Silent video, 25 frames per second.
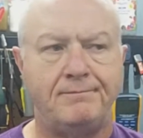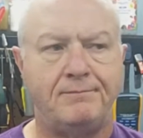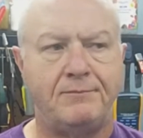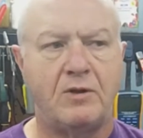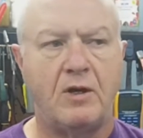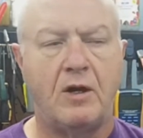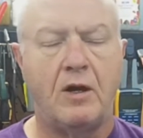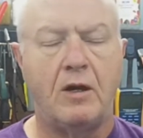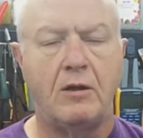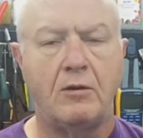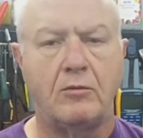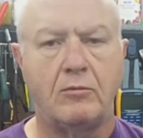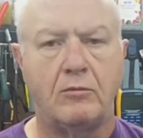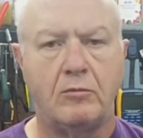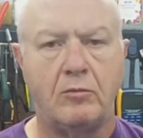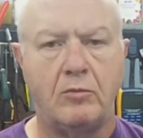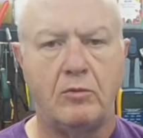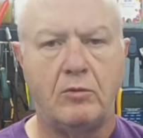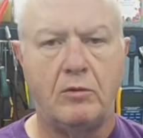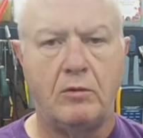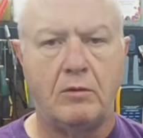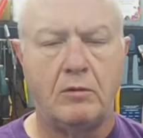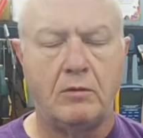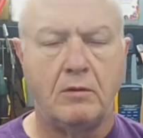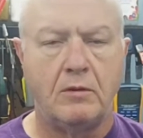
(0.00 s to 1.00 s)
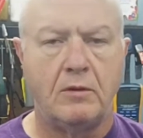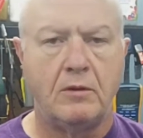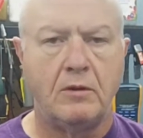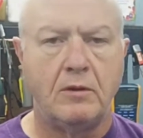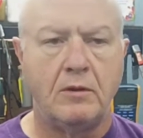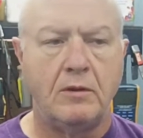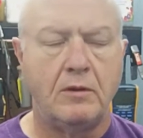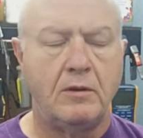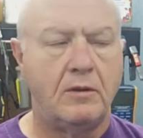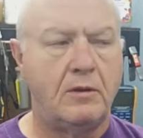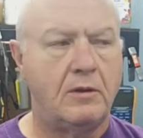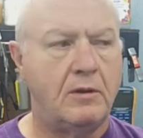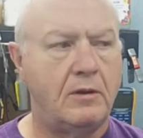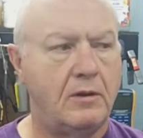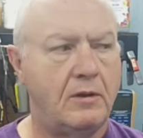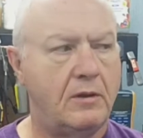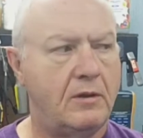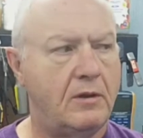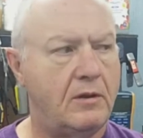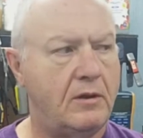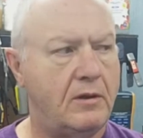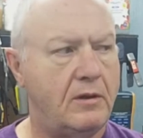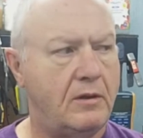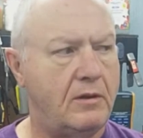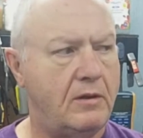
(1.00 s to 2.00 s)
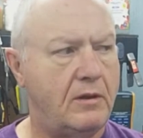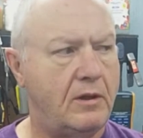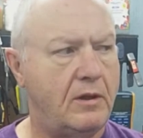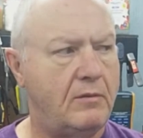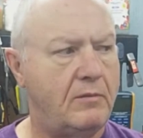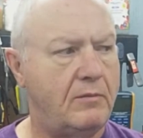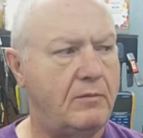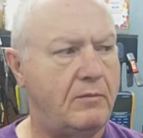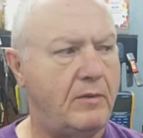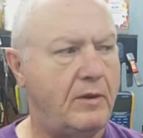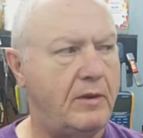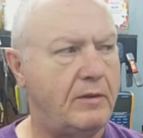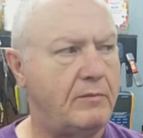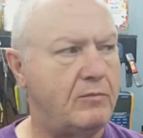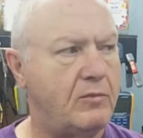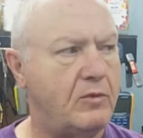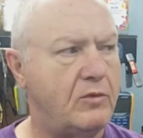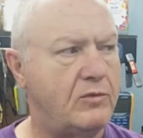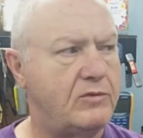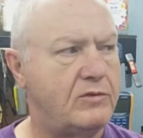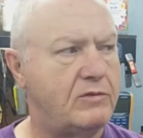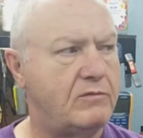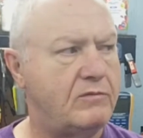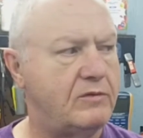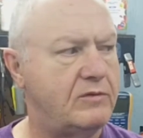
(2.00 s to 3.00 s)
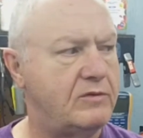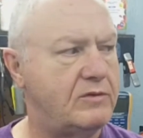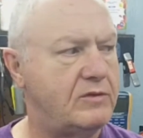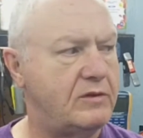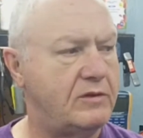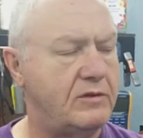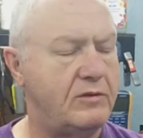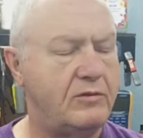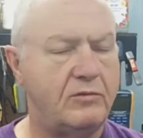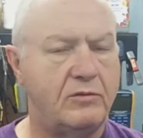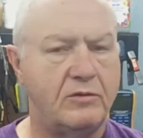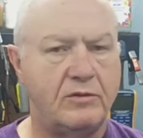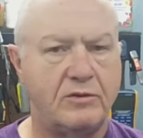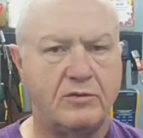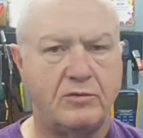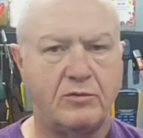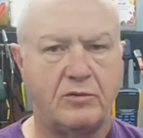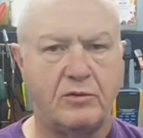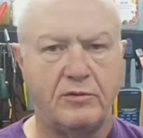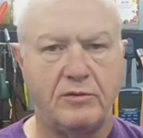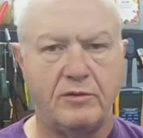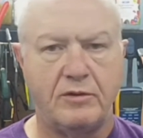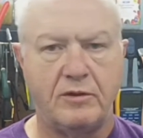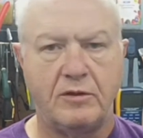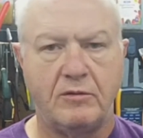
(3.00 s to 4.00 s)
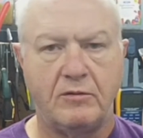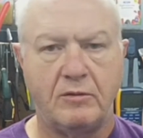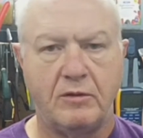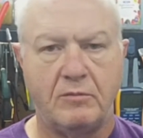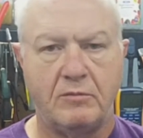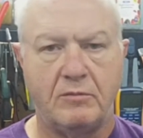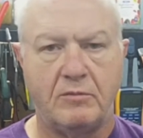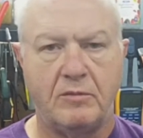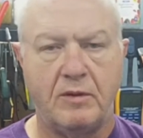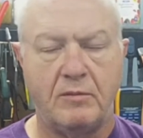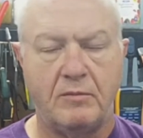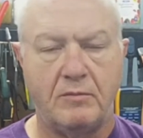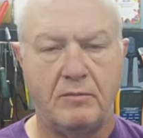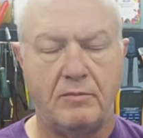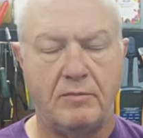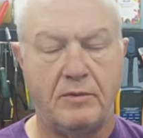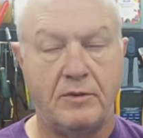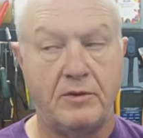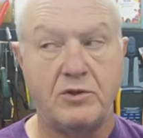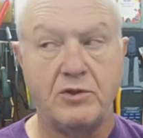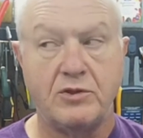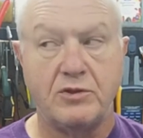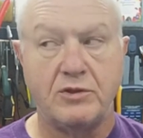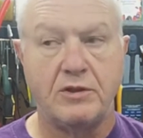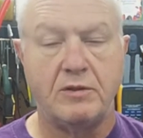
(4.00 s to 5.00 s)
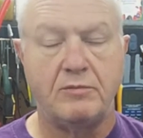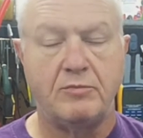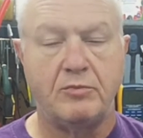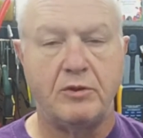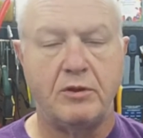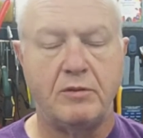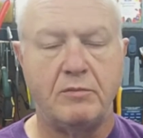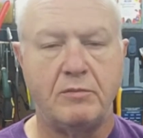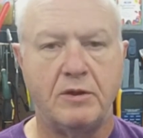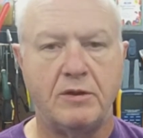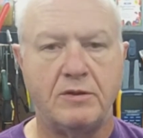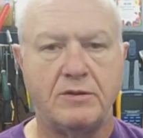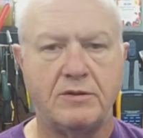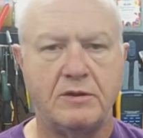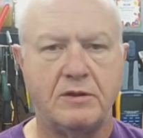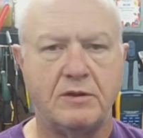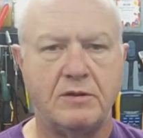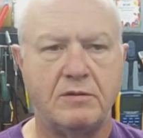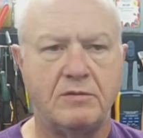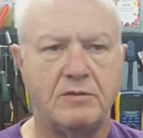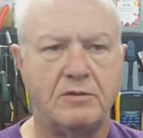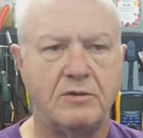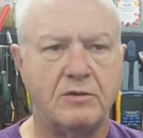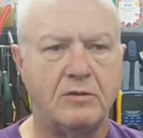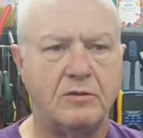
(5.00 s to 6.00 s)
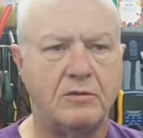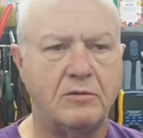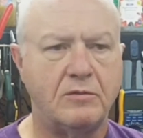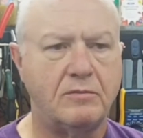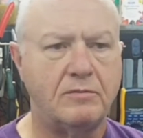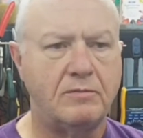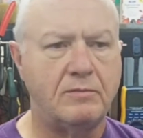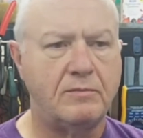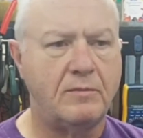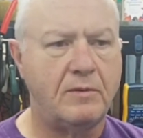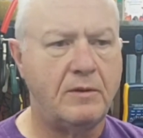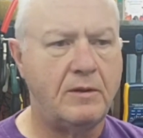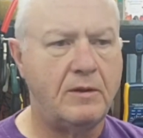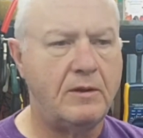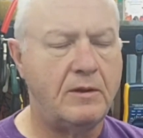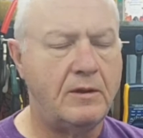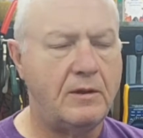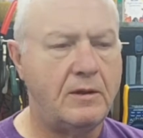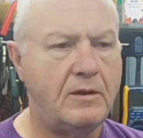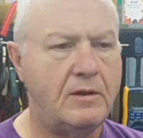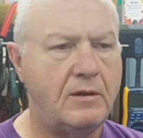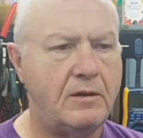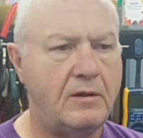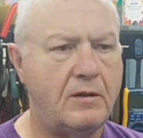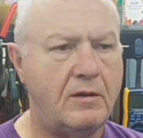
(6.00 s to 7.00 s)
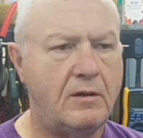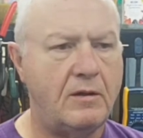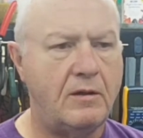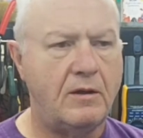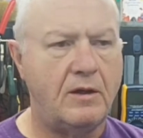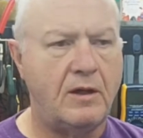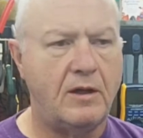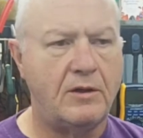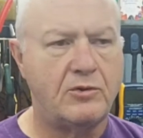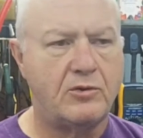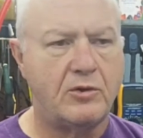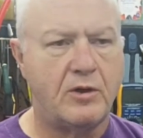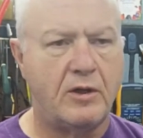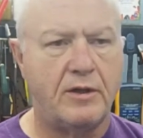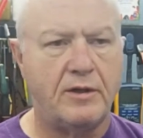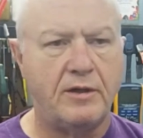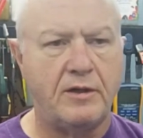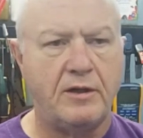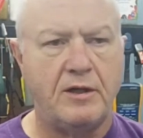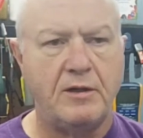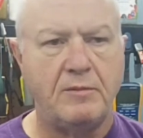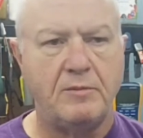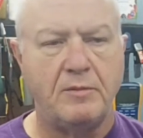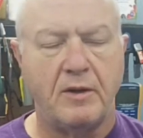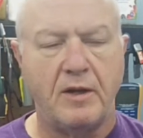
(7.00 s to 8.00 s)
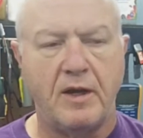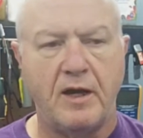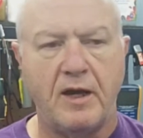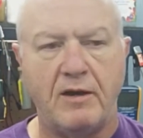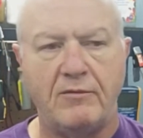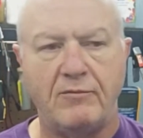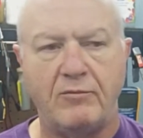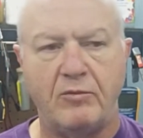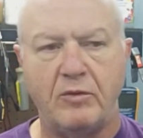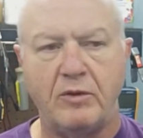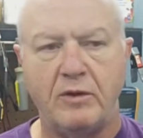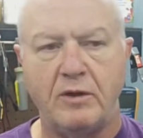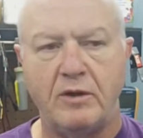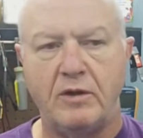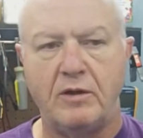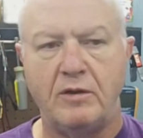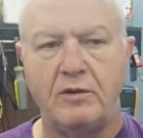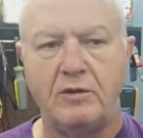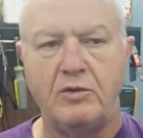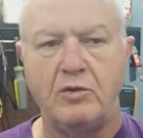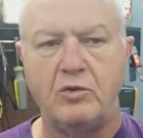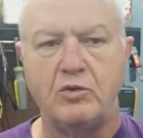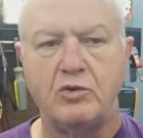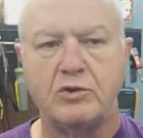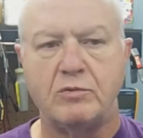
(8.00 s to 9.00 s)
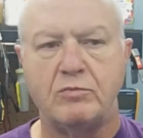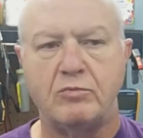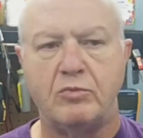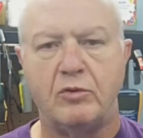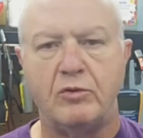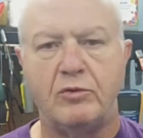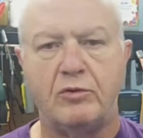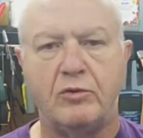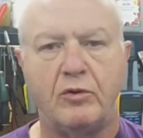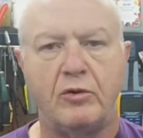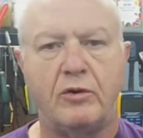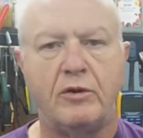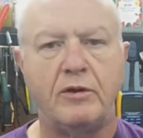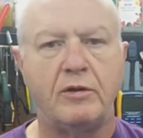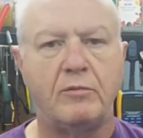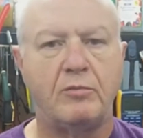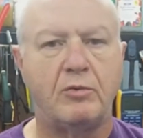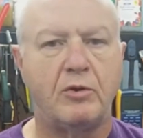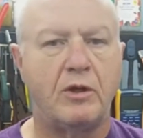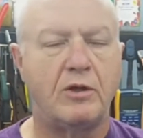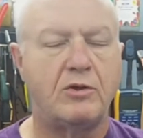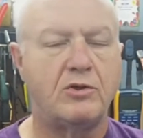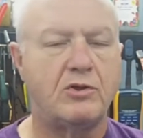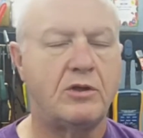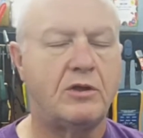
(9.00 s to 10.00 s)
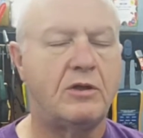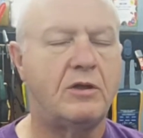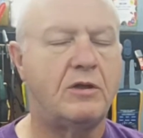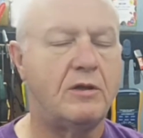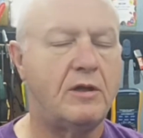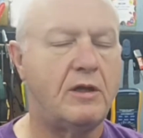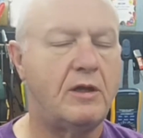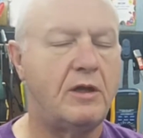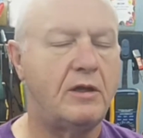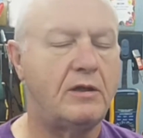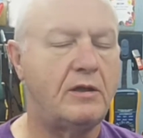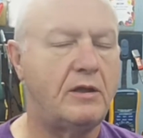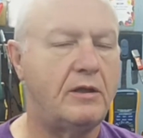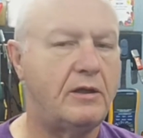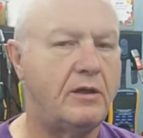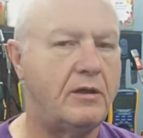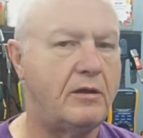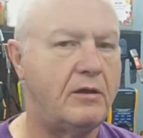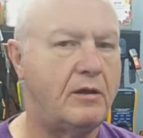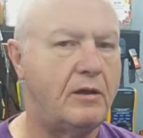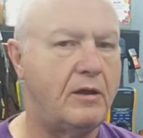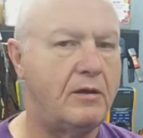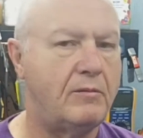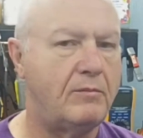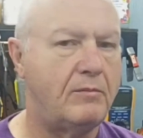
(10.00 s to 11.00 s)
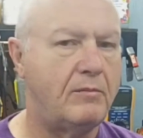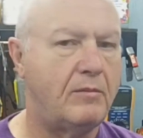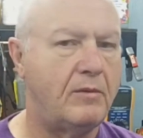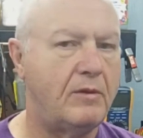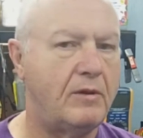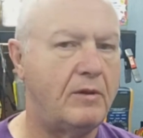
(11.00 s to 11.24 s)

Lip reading: tolerable. I'm like most of us that do this sort of thing. My benches get pretty messy, so I try and keep it halfway usable during the project, and then I clean it up